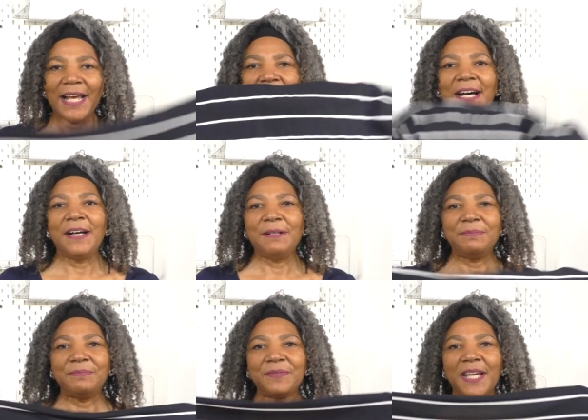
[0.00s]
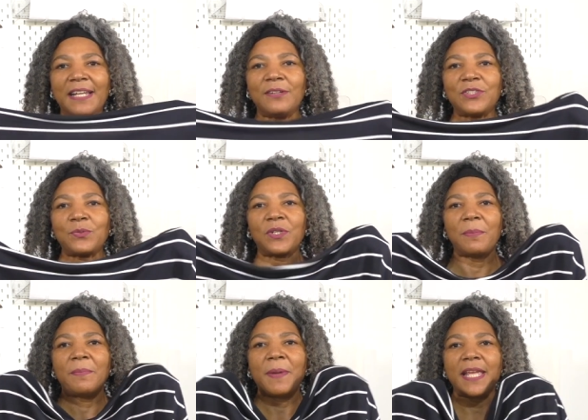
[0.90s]
and I just want
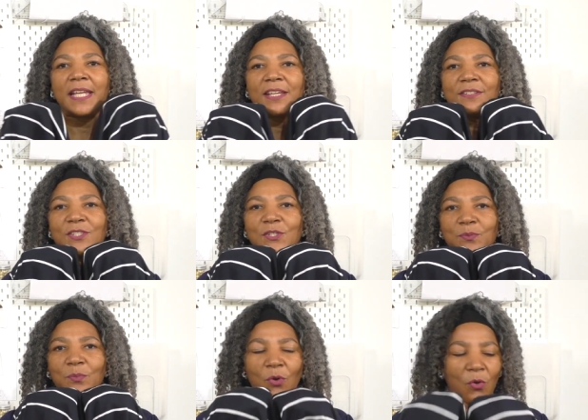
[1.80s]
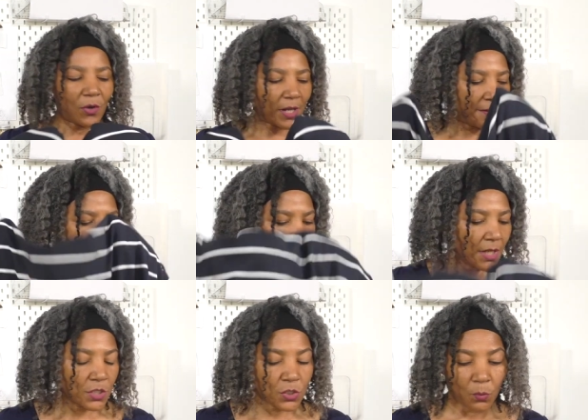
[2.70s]
to make it smaller.
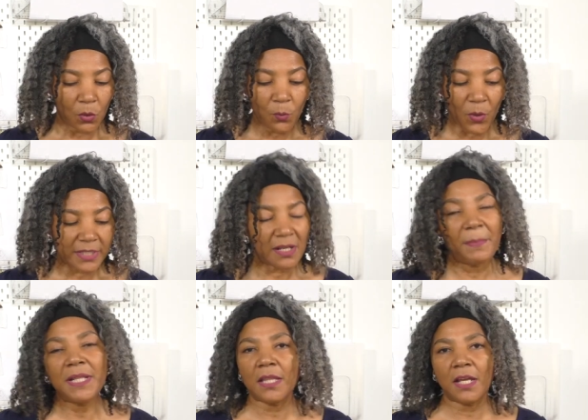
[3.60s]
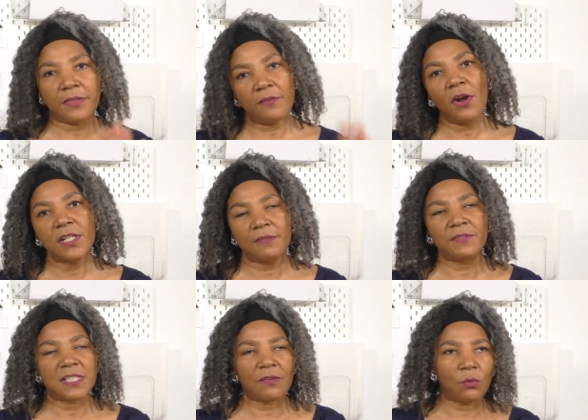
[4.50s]
So one way, I mean, there, there are
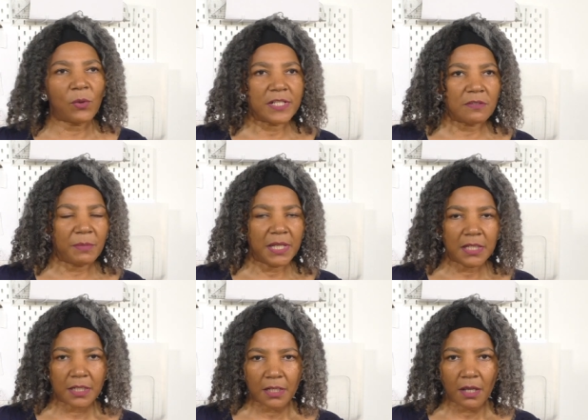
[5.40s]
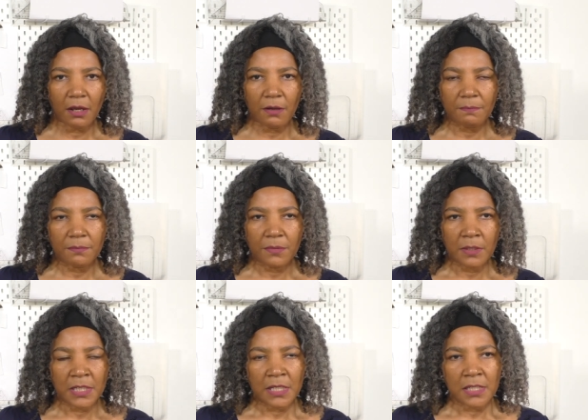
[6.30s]
different several ways of making um,
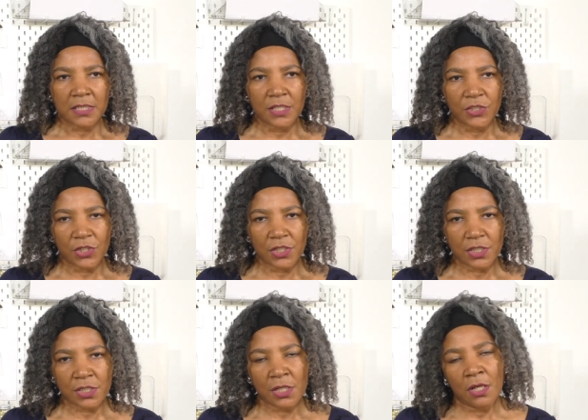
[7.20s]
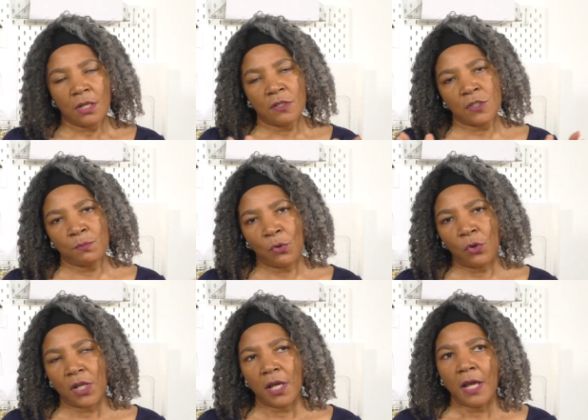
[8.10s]
t-shirts
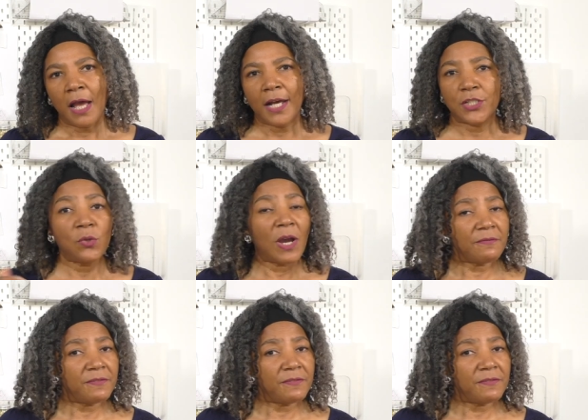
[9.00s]
smaller. I do have a